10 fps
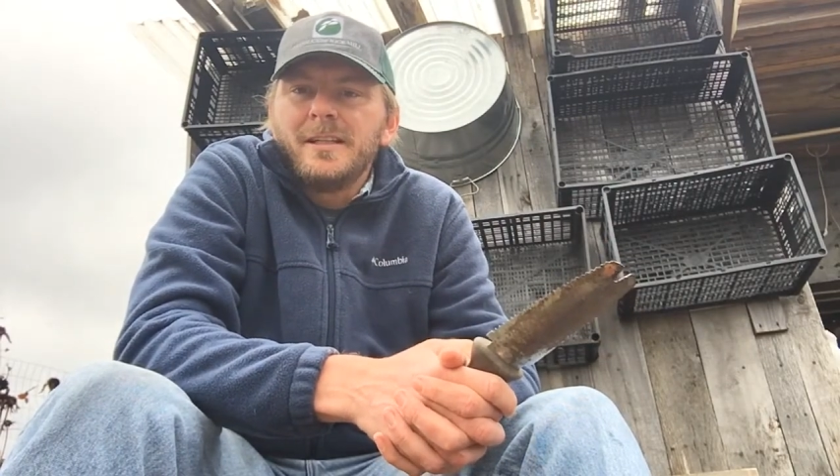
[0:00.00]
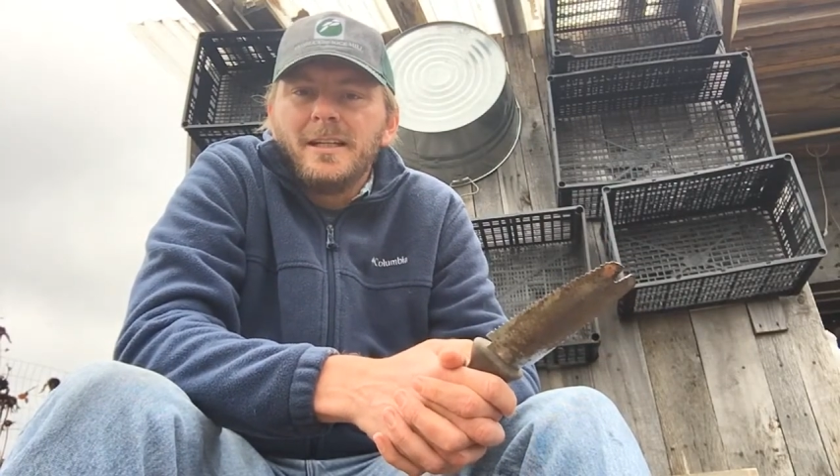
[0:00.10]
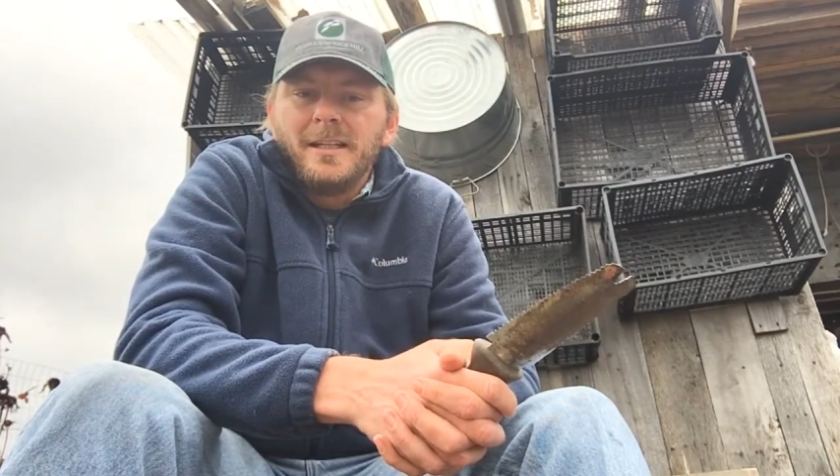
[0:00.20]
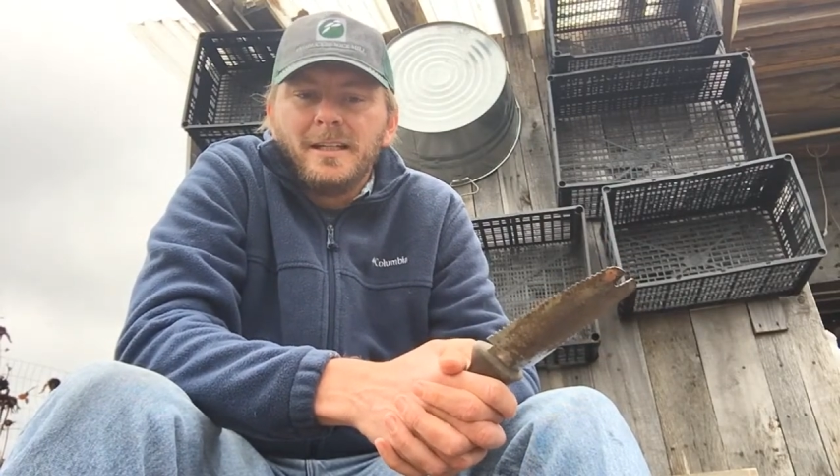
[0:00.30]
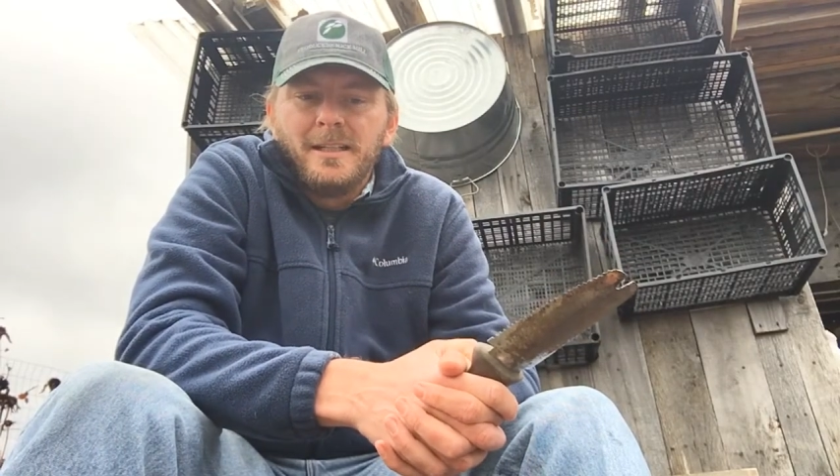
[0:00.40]

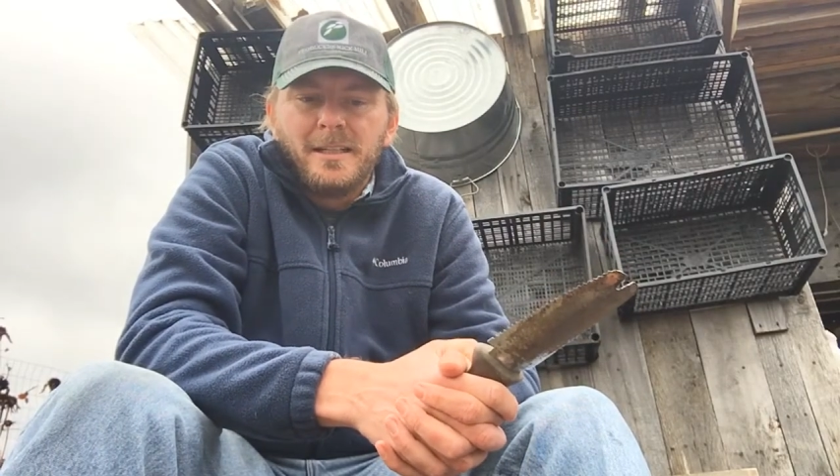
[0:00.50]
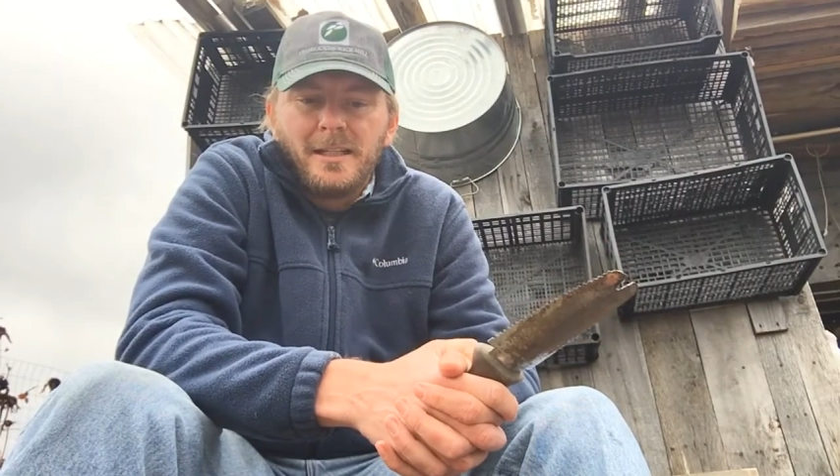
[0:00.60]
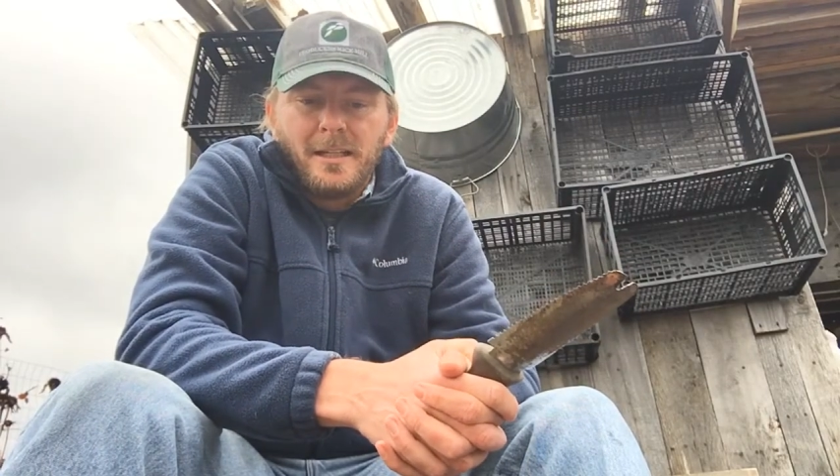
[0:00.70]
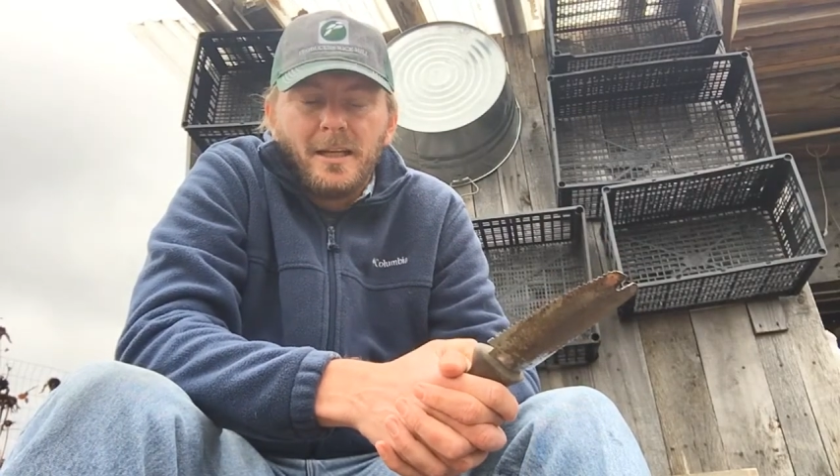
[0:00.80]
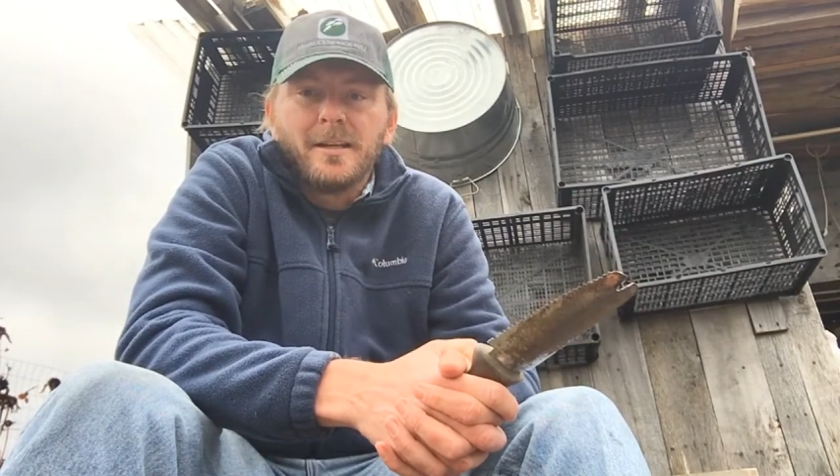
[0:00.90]
a
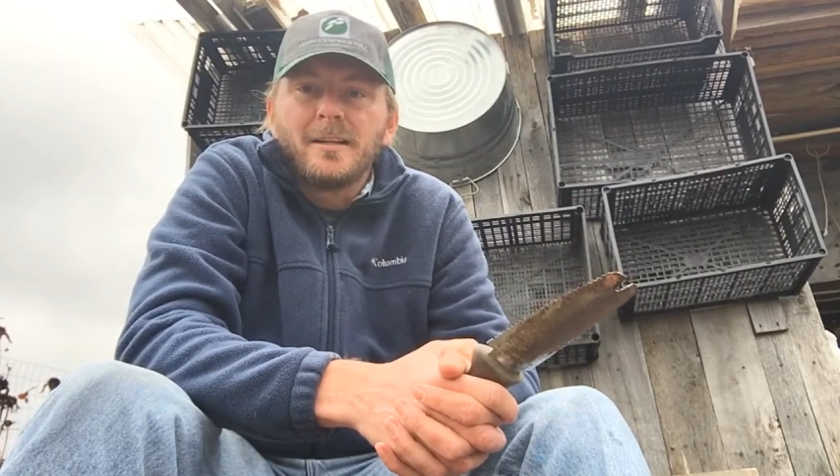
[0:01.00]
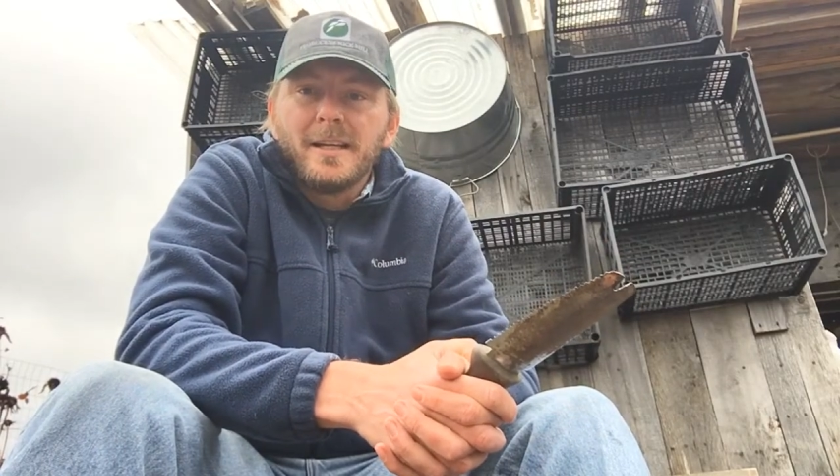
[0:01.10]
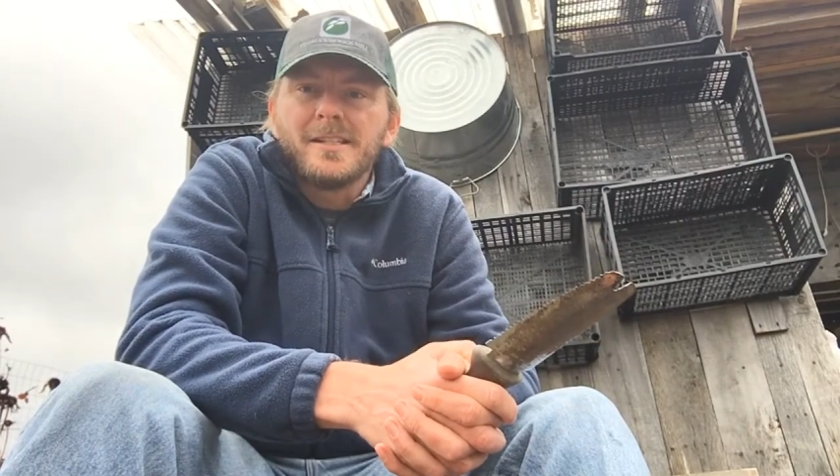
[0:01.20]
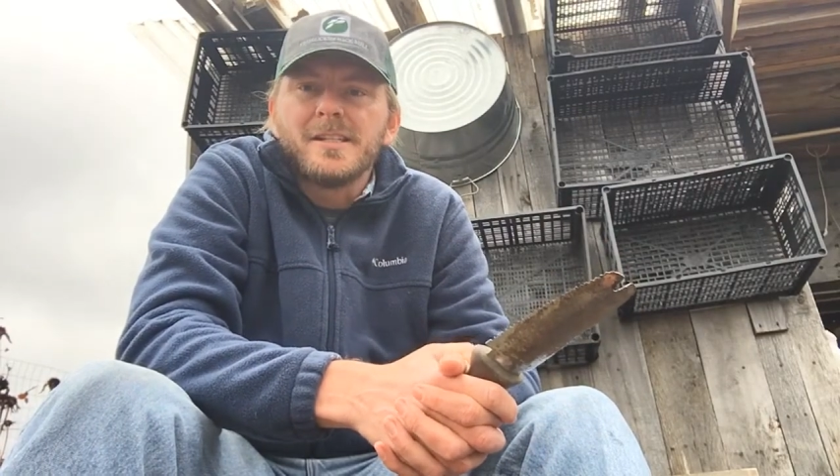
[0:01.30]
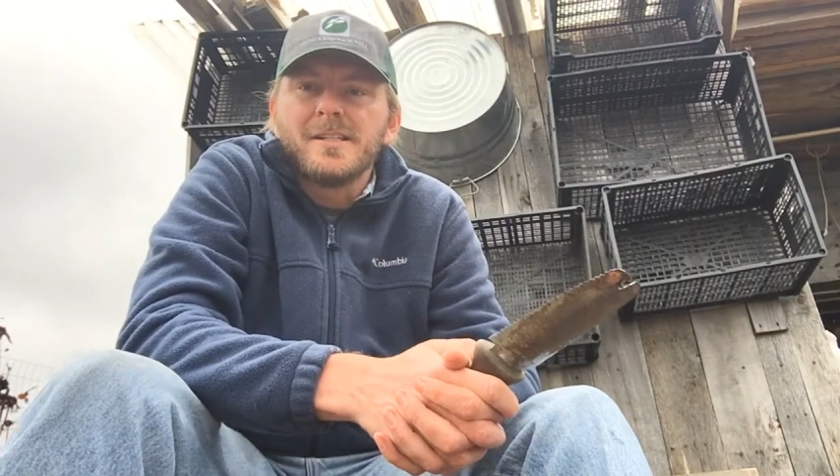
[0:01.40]
lot of
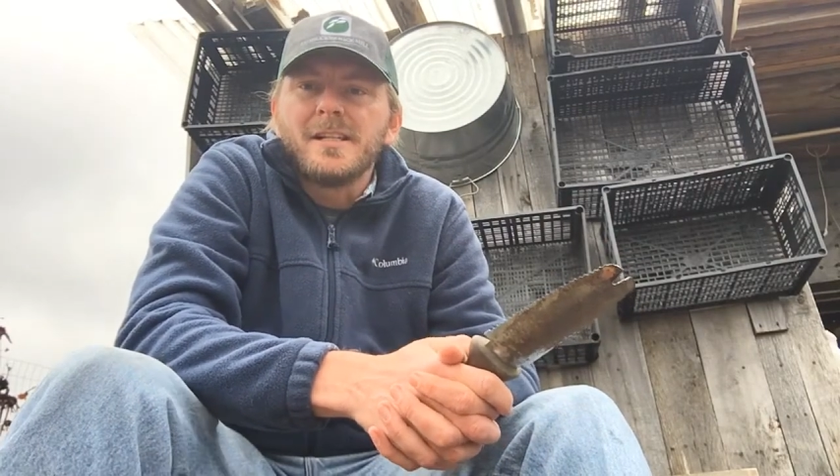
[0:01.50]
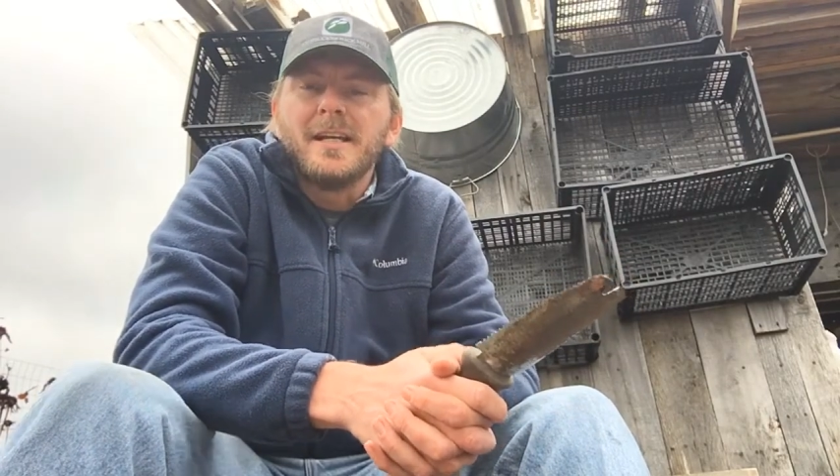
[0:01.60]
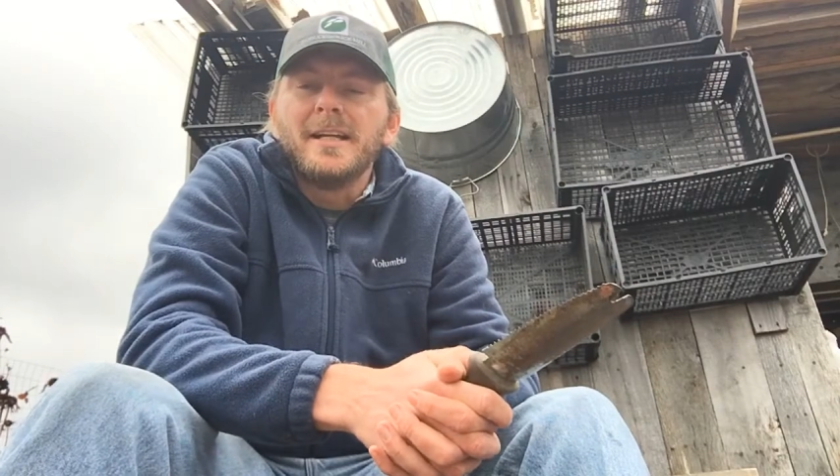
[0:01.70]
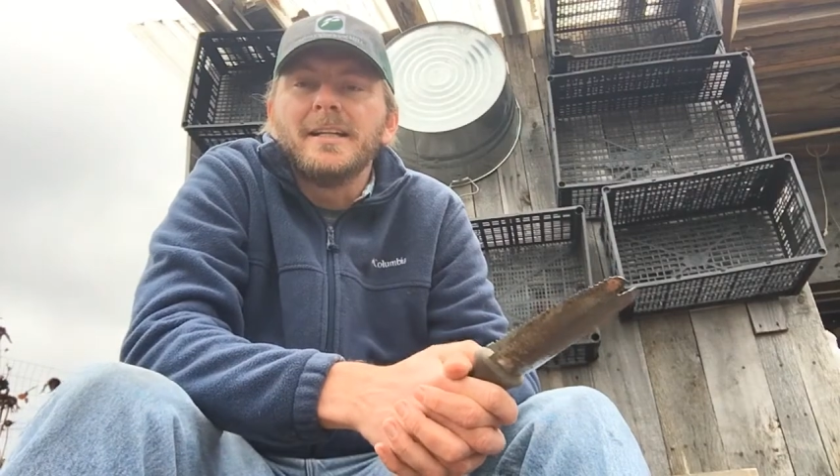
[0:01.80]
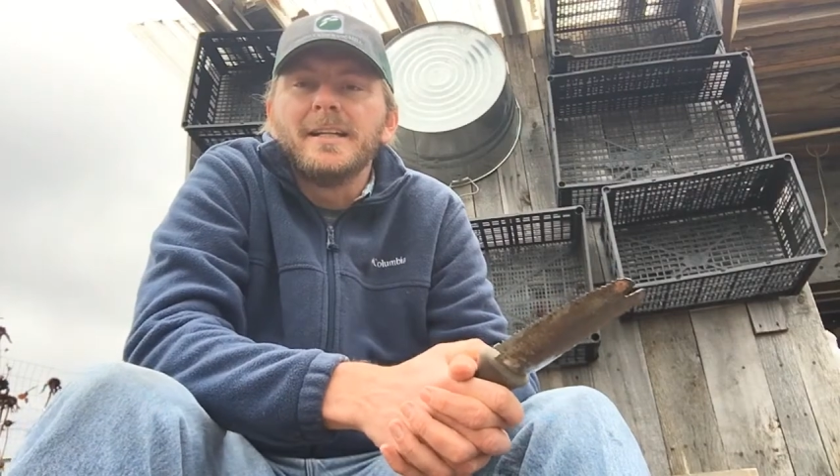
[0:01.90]
lessons in
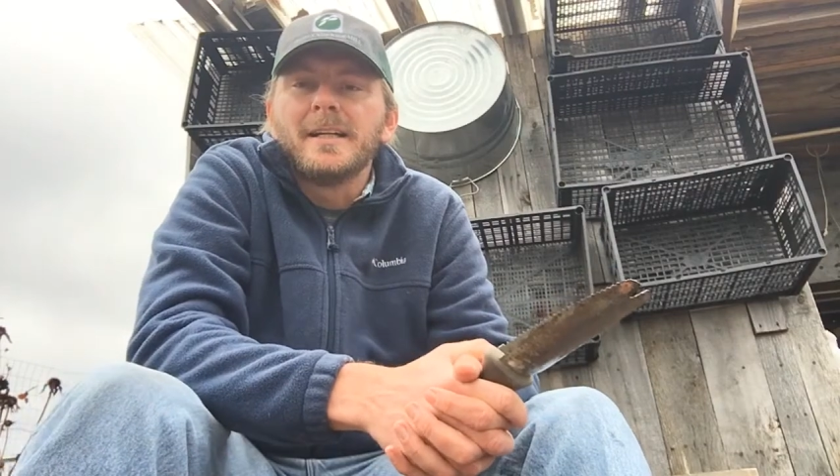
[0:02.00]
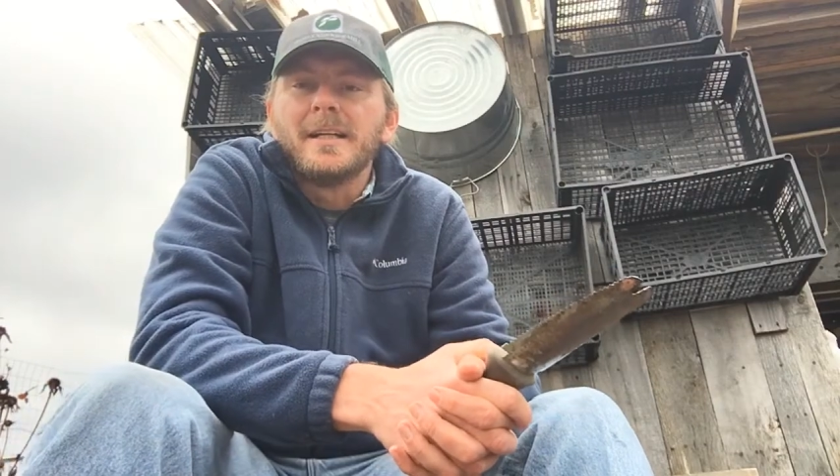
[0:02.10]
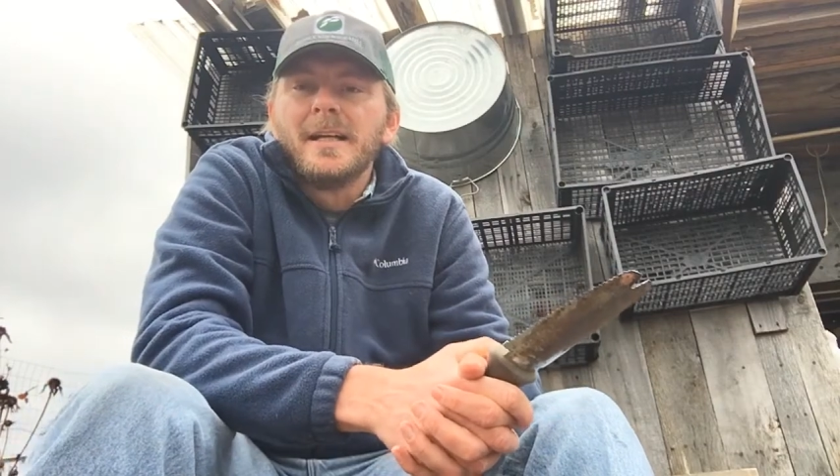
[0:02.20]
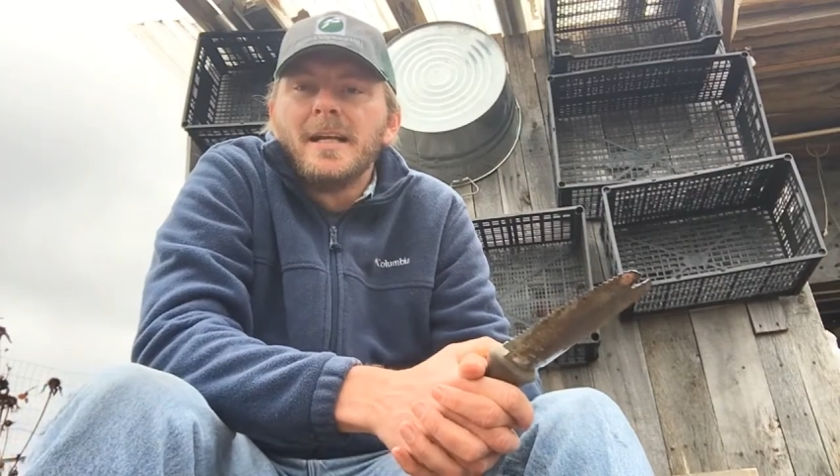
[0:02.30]
that year.